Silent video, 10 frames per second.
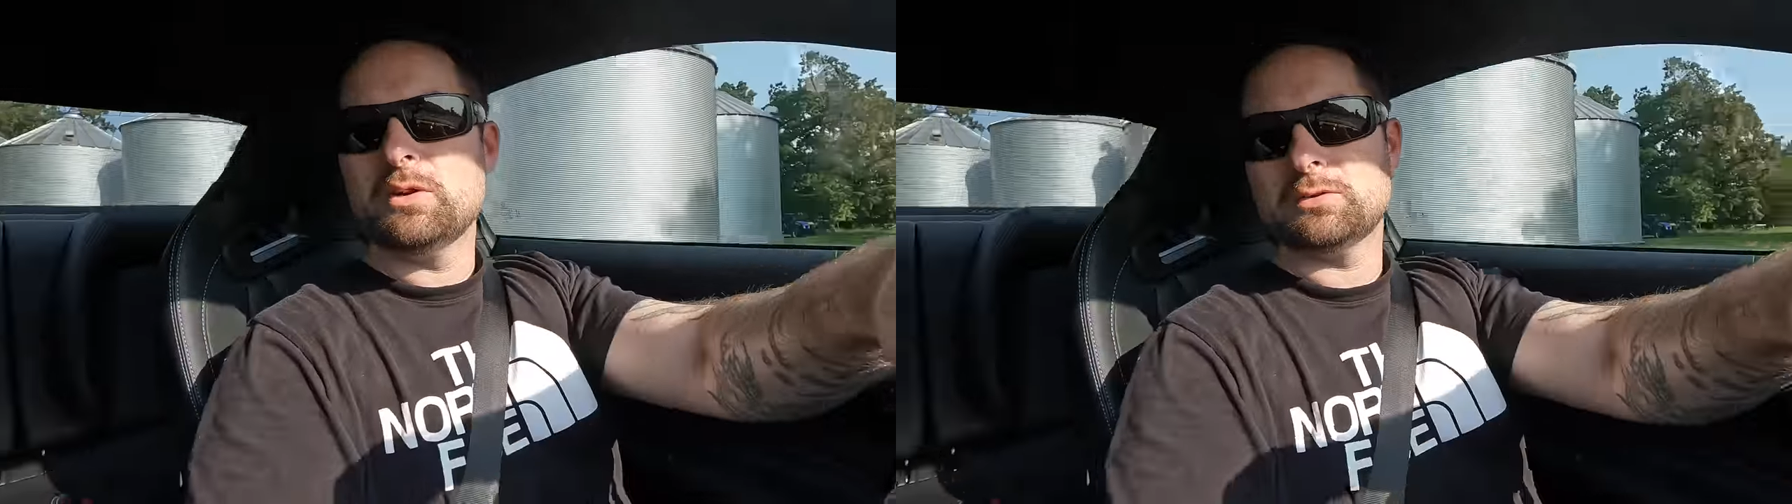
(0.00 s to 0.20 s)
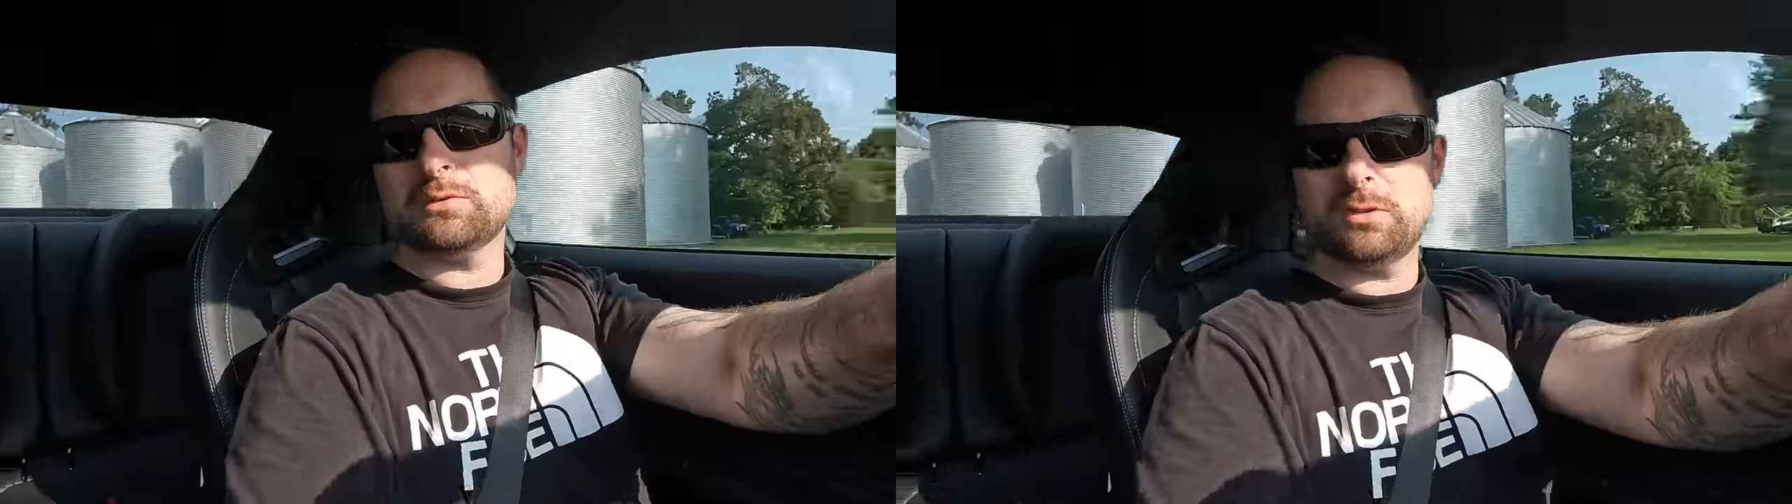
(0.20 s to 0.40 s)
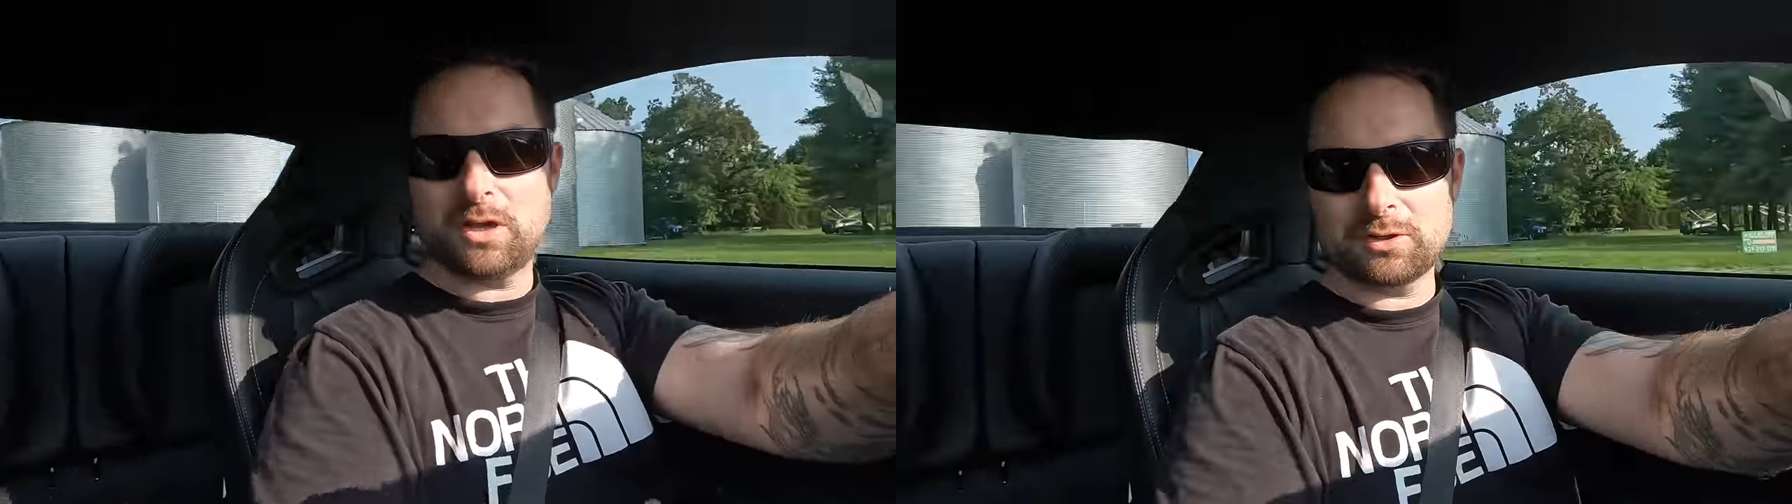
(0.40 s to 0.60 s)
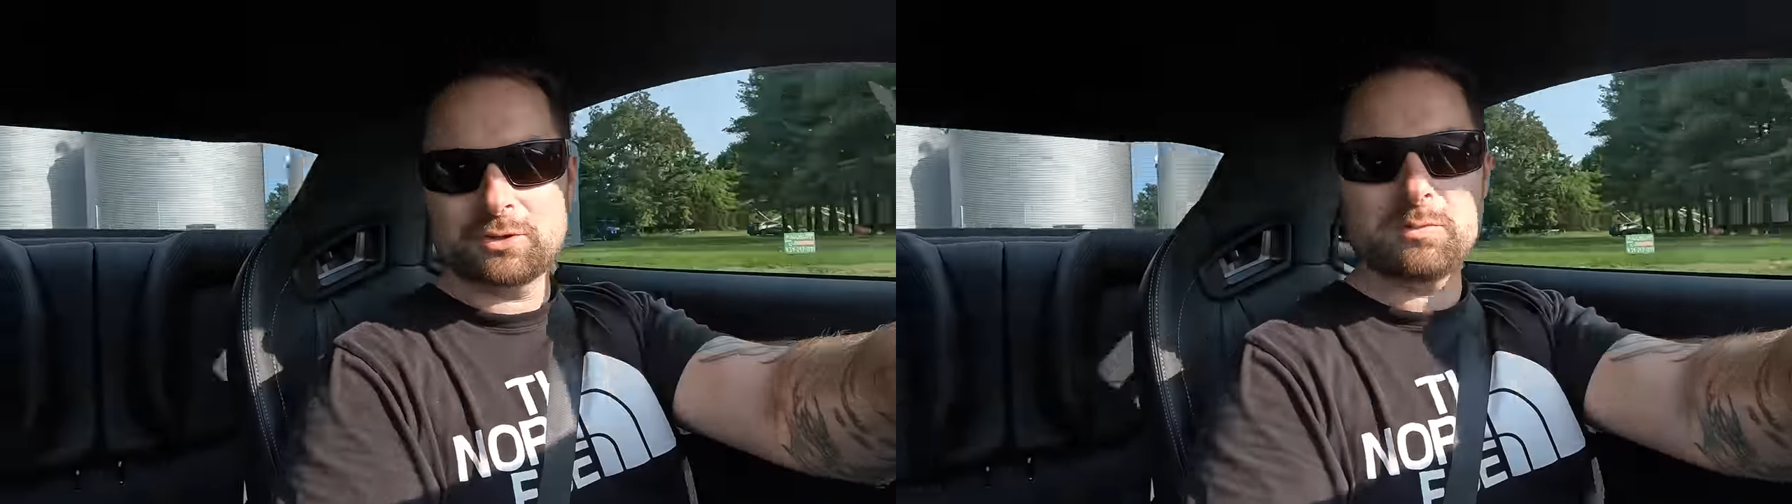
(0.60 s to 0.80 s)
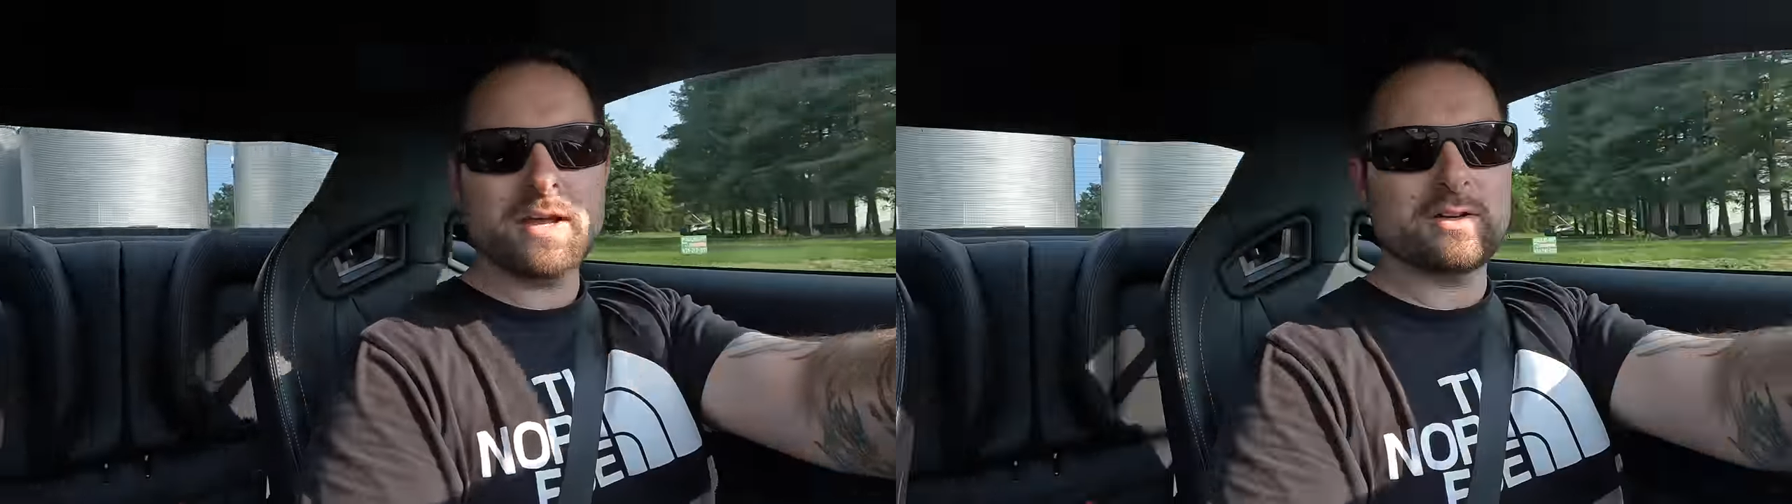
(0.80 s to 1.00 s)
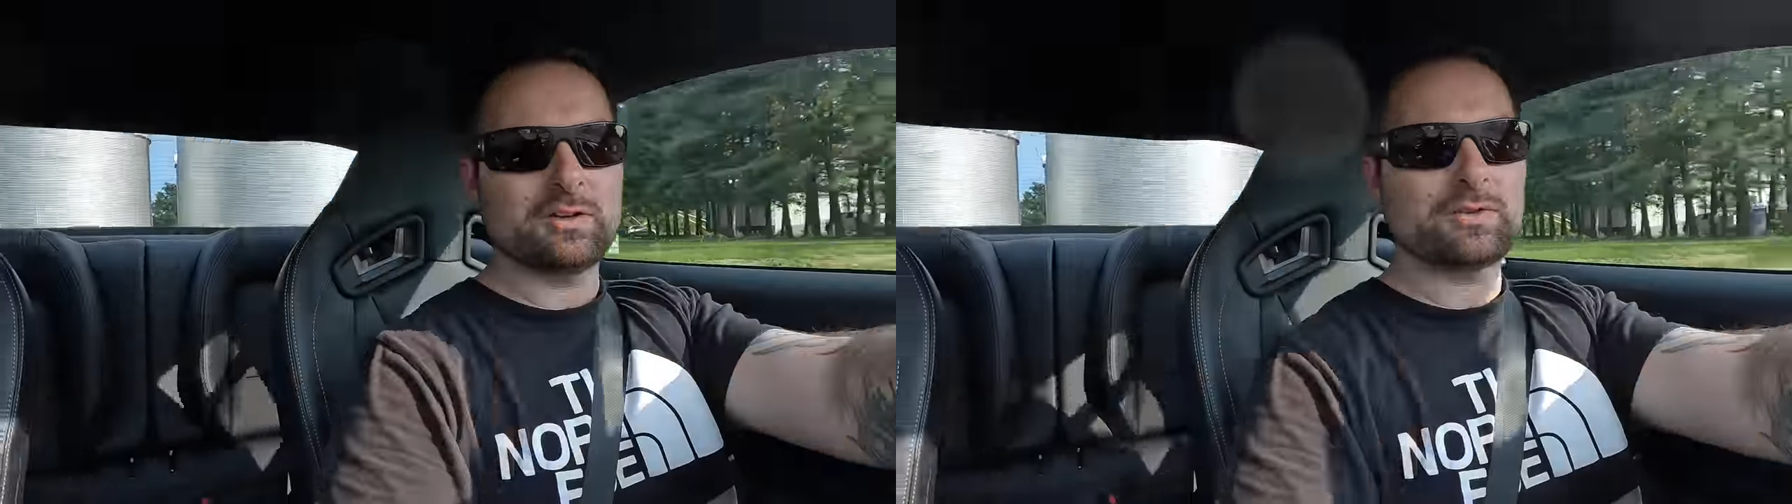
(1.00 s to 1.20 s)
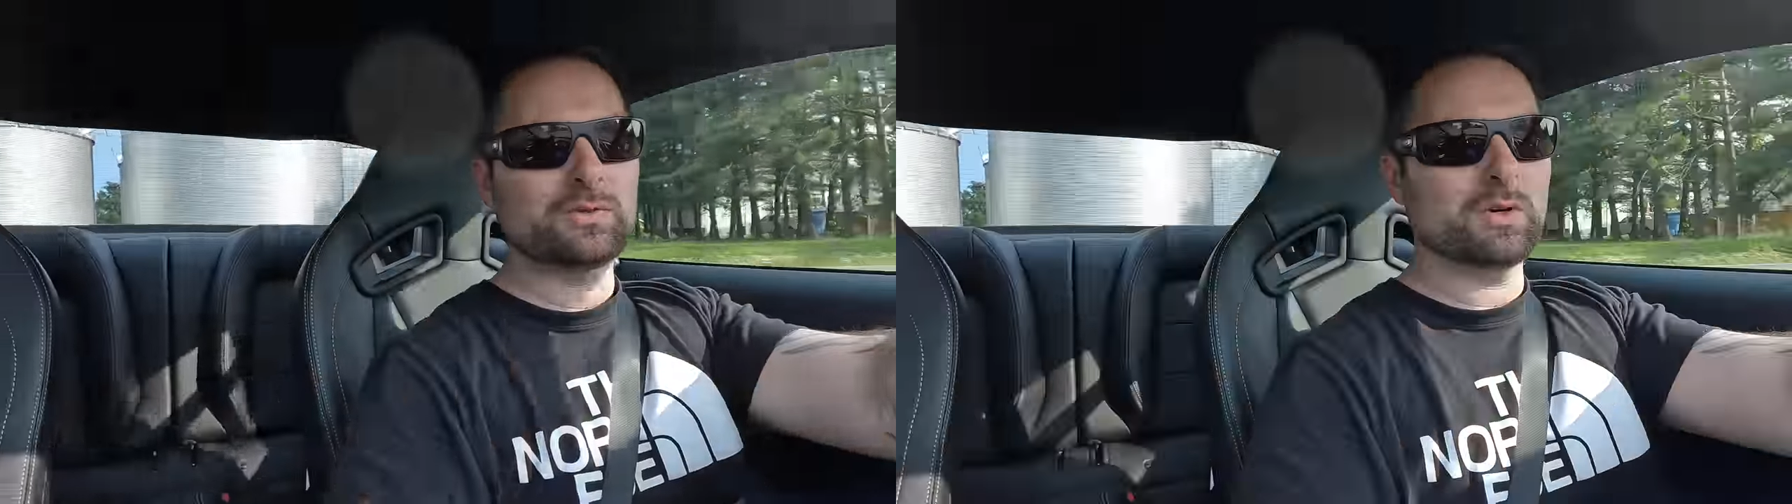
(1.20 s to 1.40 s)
with some long tube headers